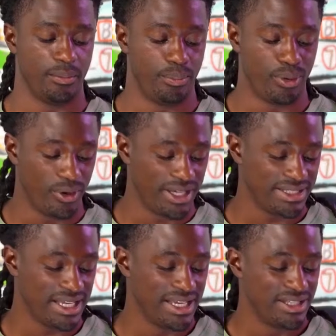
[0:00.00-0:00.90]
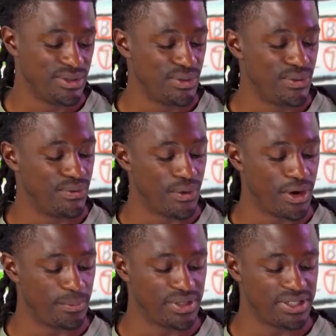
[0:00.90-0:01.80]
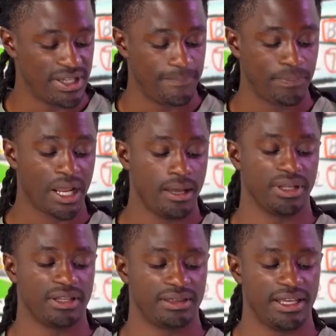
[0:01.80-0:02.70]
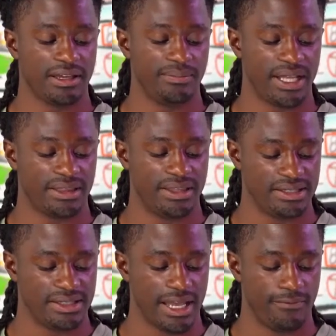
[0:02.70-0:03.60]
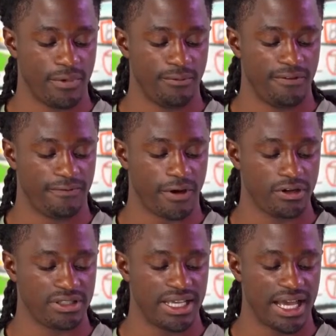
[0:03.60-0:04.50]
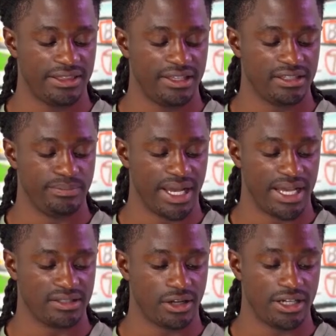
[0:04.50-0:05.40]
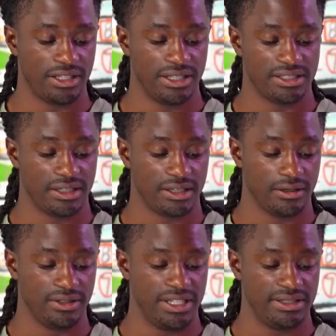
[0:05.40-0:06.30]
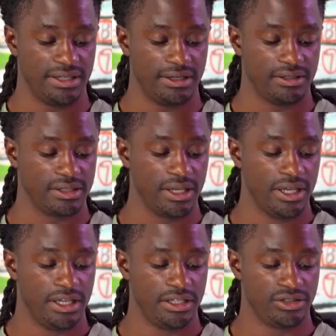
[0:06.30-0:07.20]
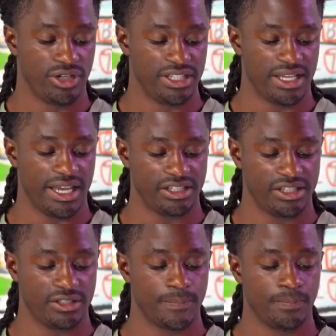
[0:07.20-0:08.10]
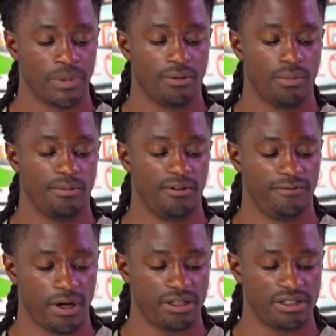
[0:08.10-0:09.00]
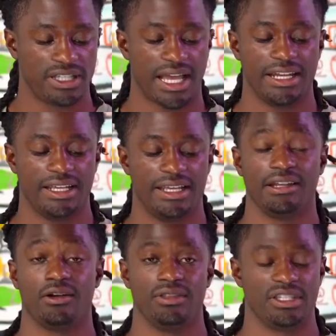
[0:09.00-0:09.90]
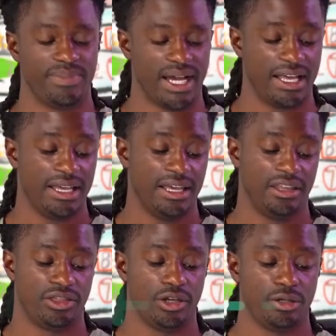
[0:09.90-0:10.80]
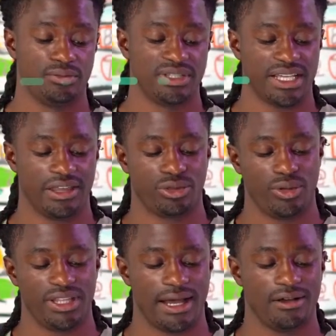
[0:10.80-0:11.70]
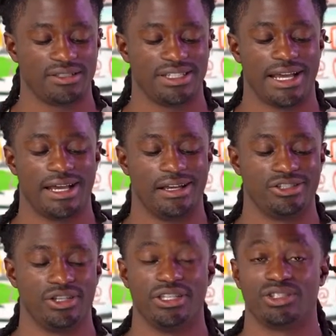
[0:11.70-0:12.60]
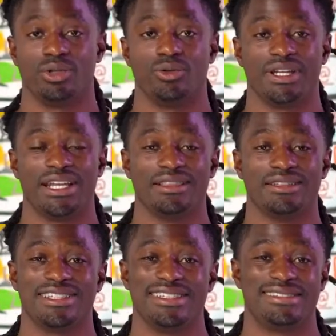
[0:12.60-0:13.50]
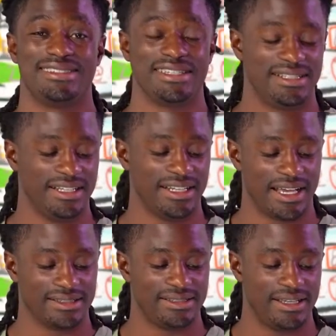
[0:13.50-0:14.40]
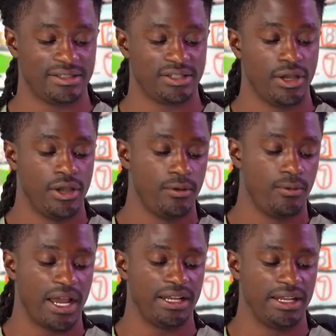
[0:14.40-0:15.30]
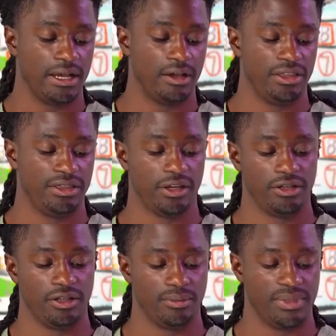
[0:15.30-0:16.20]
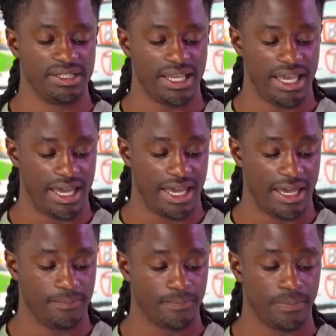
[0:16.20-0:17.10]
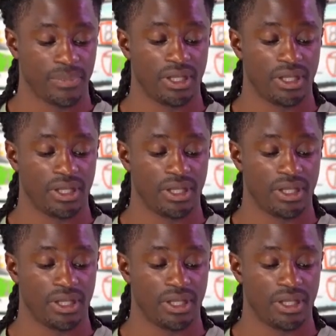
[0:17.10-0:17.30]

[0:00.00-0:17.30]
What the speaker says: 0.24%. But the thing about this is that when we first got this bot started, let's click on details and transactions. When we first got in on this bot, Ethereum was at $3,921.69. Right now, Ethereum is at